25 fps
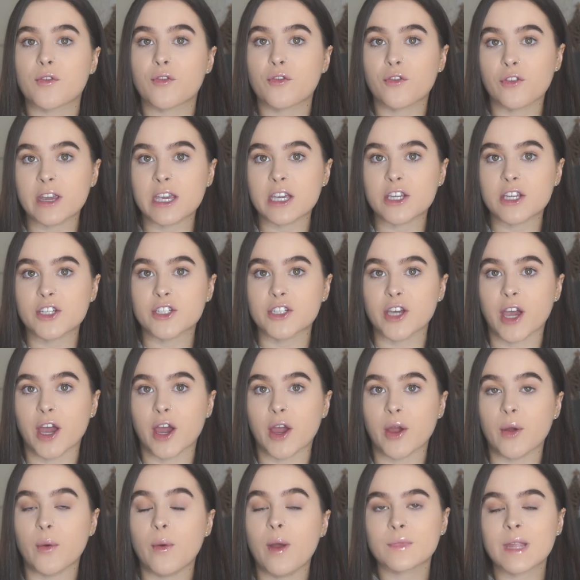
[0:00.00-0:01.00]
Freak
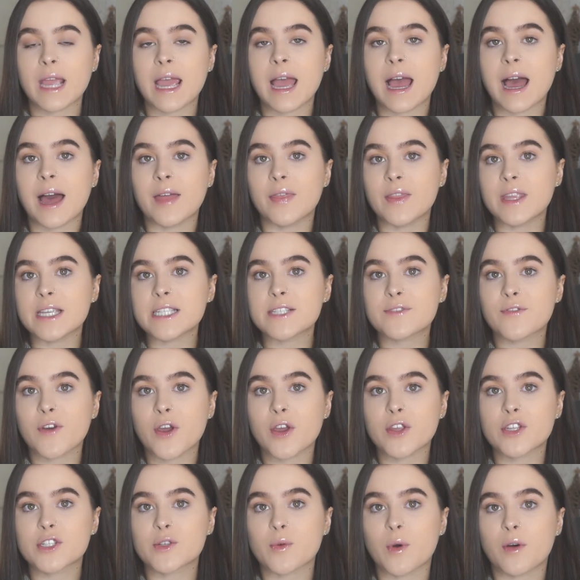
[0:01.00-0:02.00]
Show. And this
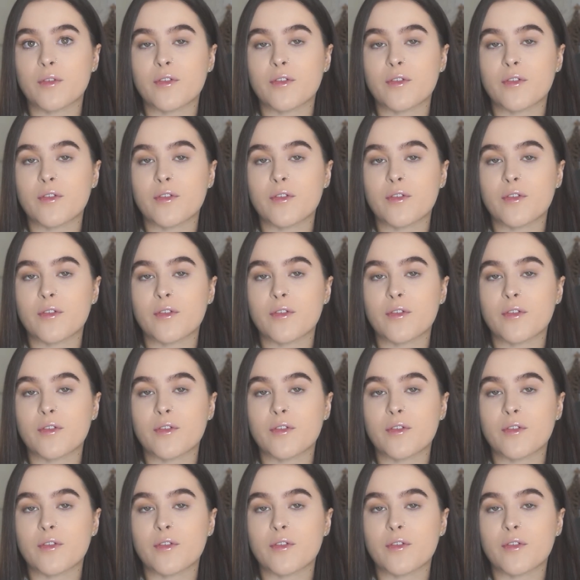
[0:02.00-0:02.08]
photo